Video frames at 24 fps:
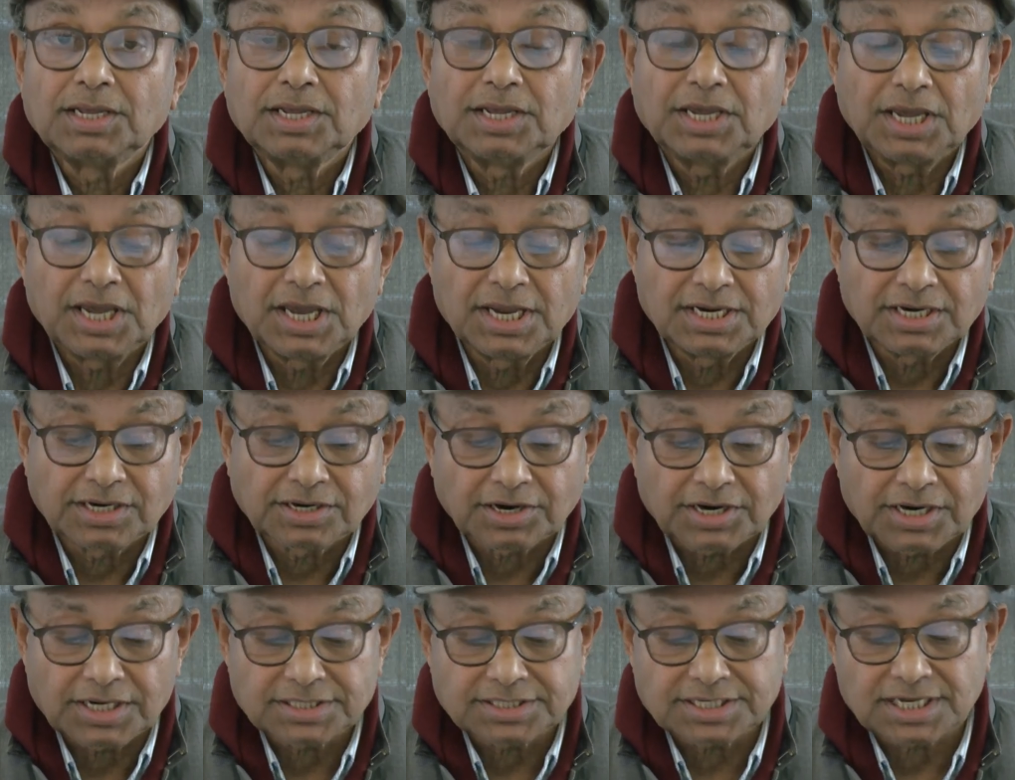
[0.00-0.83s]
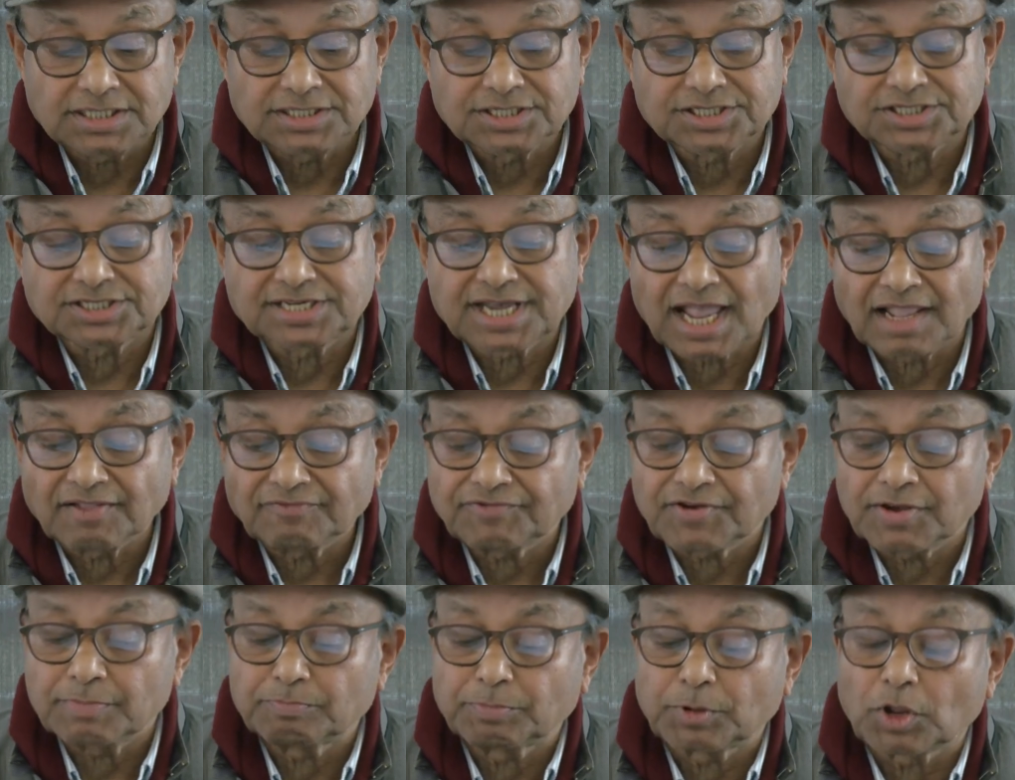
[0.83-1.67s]
Increase in
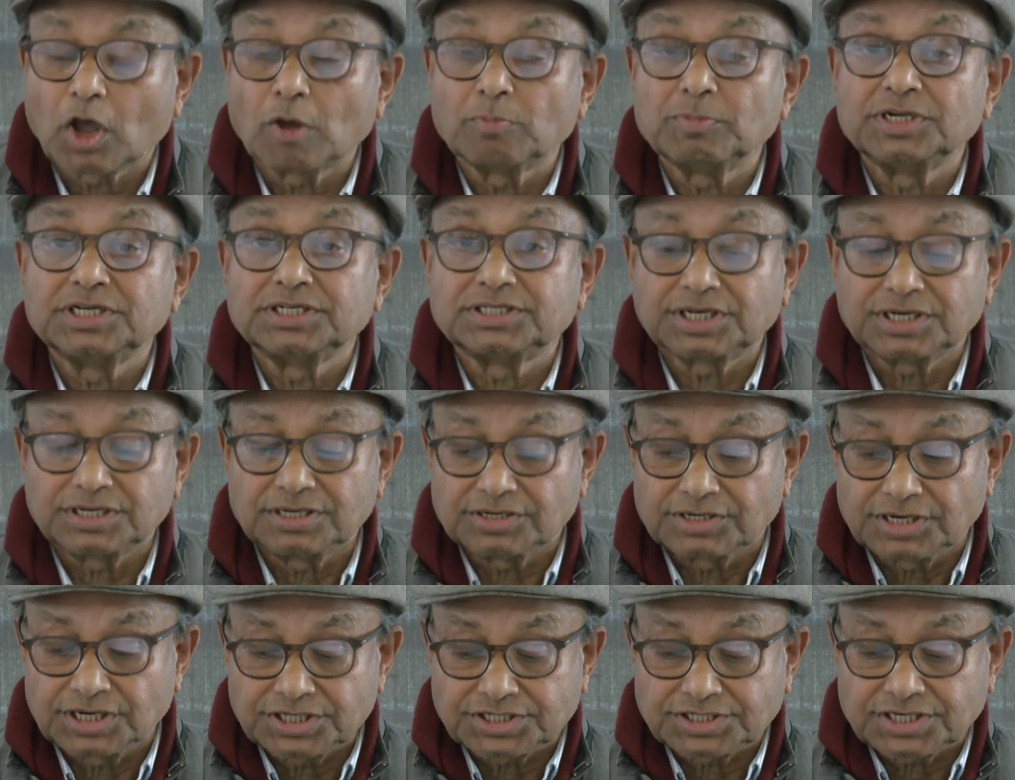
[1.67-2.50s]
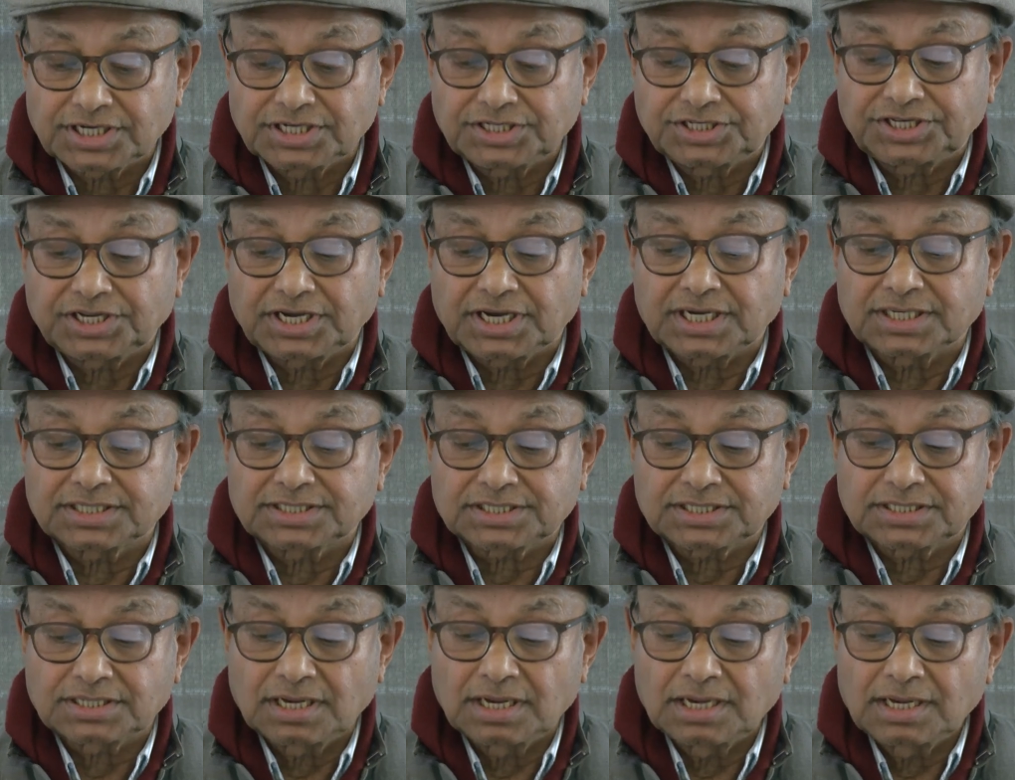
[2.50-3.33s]
self-employment in recent
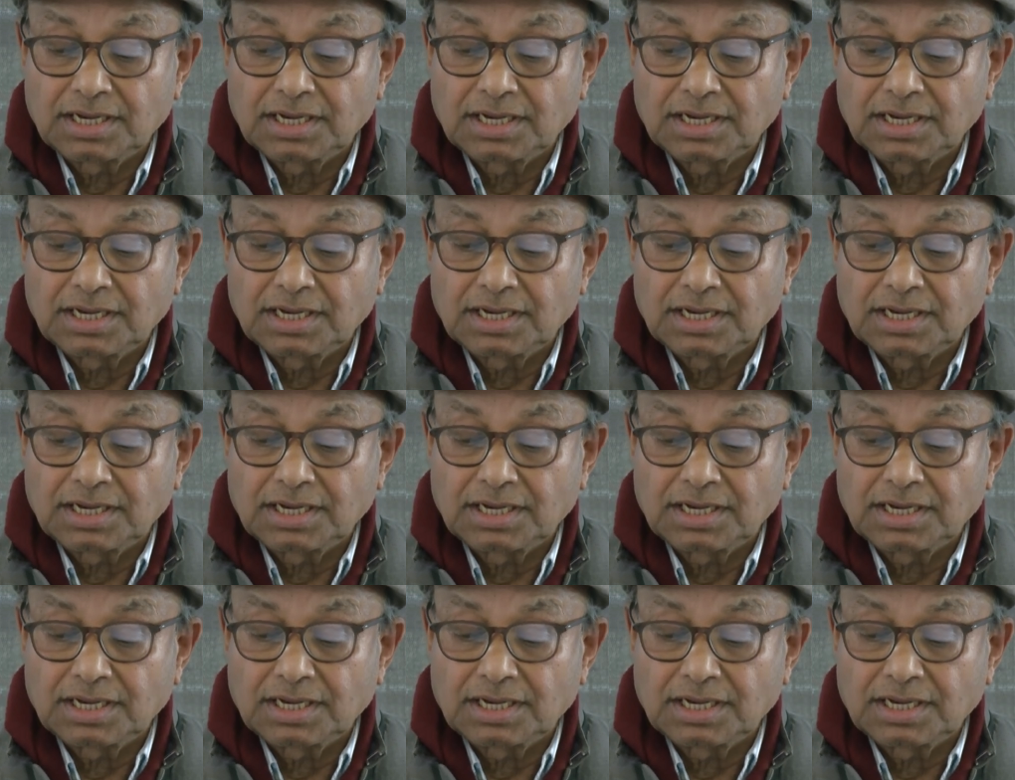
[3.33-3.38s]
years